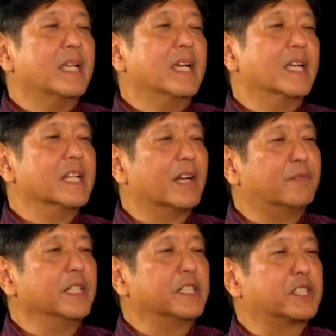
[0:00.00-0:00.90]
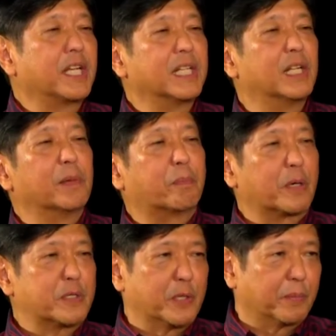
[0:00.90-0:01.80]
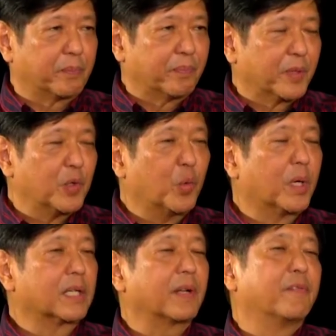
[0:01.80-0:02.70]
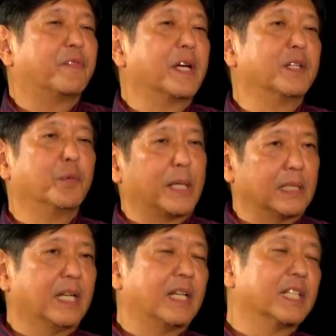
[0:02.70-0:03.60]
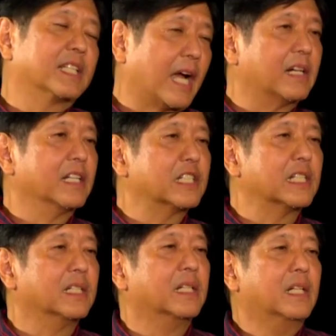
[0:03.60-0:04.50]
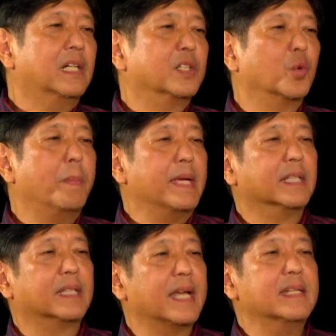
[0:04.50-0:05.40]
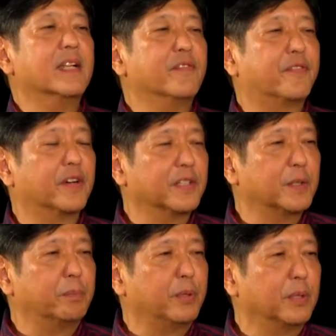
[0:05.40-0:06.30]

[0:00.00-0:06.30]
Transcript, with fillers: and every single person who work very well and tirelessly to maintain and further,